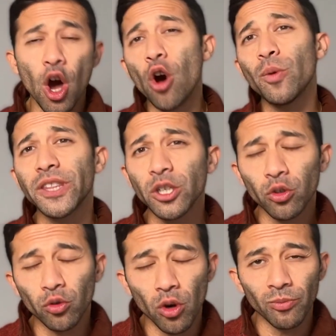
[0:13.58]
all within your
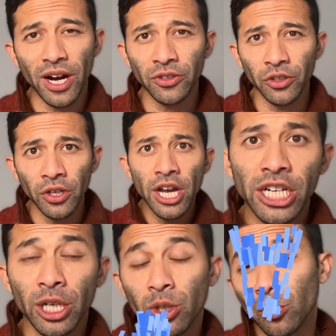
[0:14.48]
Chrome browser
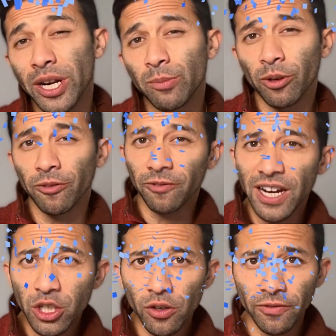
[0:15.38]
to create professional